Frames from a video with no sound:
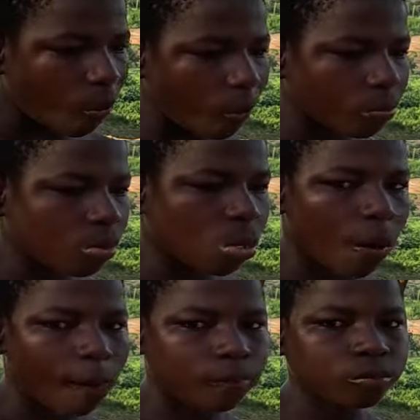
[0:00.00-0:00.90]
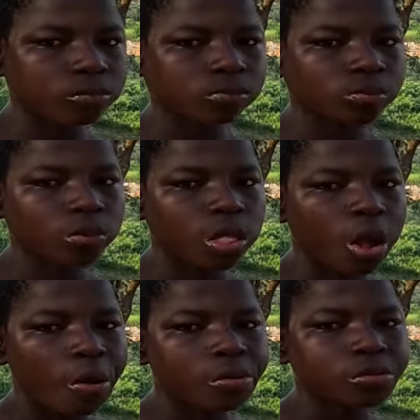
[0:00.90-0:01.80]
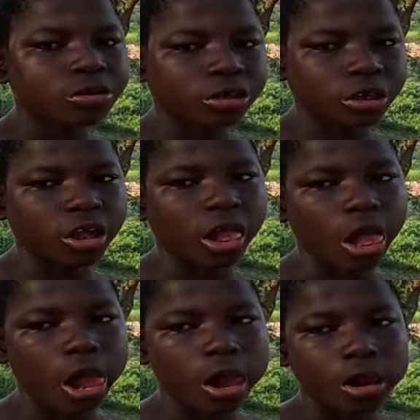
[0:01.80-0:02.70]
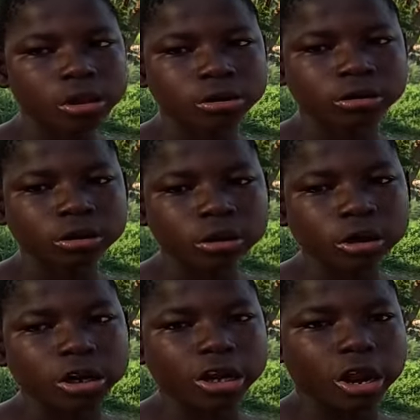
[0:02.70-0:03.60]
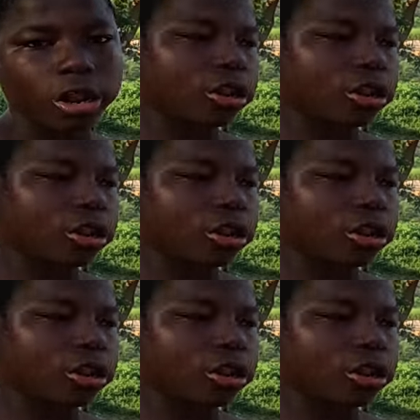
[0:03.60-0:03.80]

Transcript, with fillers: That Genge, that Martin is waiting for? Yeah. Where you going here?